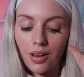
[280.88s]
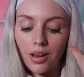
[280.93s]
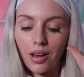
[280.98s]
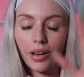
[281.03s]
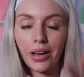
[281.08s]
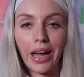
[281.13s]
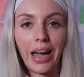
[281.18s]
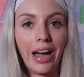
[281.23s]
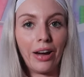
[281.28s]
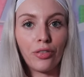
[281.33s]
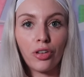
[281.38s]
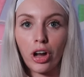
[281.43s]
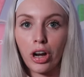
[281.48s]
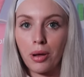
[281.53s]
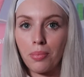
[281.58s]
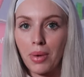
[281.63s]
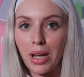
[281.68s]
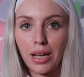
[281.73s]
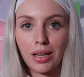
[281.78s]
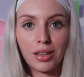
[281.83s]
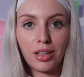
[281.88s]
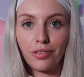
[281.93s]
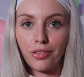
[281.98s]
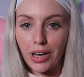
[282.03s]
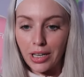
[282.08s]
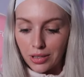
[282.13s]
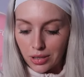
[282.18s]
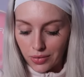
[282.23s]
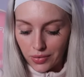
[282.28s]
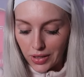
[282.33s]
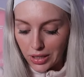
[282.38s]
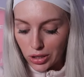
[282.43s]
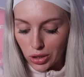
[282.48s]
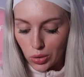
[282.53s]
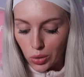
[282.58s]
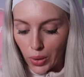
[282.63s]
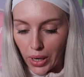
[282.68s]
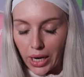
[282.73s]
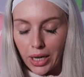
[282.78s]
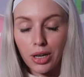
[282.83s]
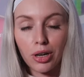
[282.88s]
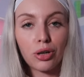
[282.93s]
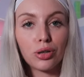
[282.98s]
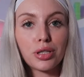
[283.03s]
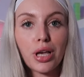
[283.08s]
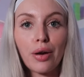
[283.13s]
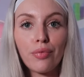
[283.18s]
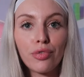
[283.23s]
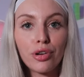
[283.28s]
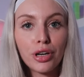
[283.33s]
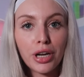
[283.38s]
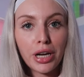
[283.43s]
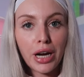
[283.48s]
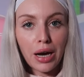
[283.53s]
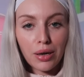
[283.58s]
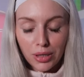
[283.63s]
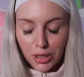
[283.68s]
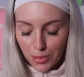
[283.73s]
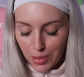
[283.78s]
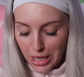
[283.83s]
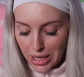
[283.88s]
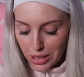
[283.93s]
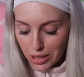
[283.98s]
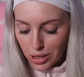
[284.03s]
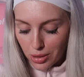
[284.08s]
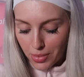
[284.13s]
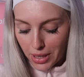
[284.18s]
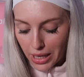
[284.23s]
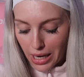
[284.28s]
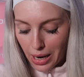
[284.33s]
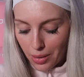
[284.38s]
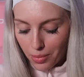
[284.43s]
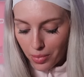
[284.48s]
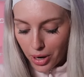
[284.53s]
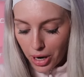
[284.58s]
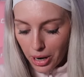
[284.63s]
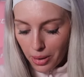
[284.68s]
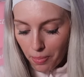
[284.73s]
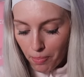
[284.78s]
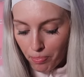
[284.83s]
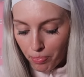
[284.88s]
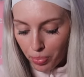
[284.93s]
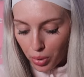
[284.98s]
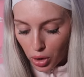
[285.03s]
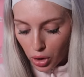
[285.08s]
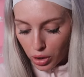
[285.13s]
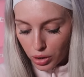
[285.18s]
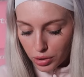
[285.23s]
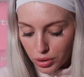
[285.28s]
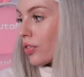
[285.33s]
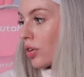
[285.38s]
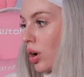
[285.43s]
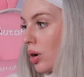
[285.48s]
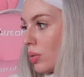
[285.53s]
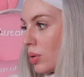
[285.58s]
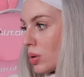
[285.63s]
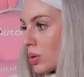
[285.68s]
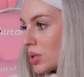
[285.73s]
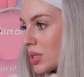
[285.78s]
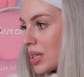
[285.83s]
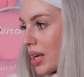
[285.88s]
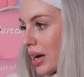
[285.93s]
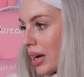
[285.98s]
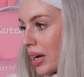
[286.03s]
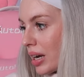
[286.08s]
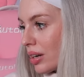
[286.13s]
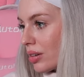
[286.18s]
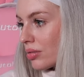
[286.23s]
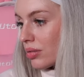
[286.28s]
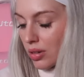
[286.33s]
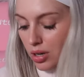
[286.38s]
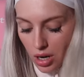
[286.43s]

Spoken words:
Okay, I've got to make the rest of this quick because I'm running out of space on my camera. But I forgot what I was saying.